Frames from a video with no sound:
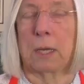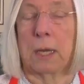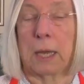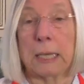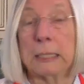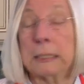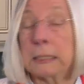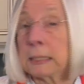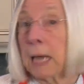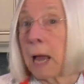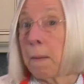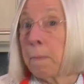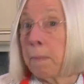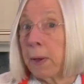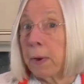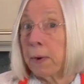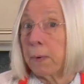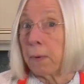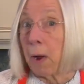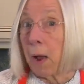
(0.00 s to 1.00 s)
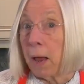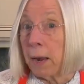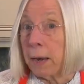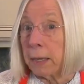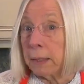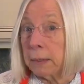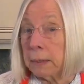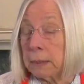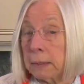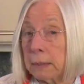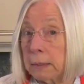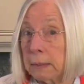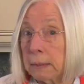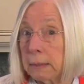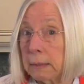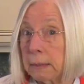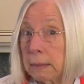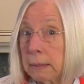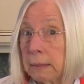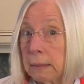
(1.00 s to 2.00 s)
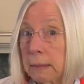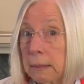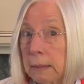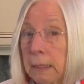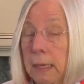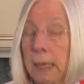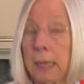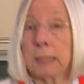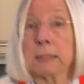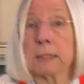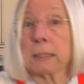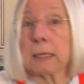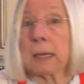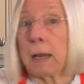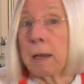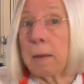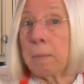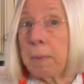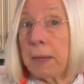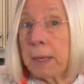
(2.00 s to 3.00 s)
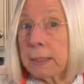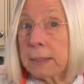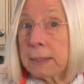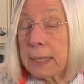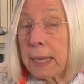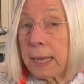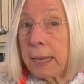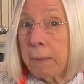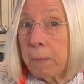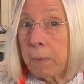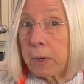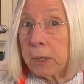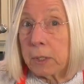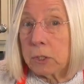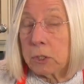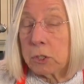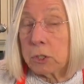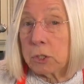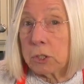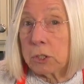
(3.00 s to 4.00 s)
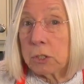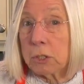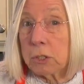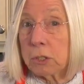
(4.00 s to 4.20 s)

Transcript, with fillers: It's got butter on it. It's going to be a sandwich.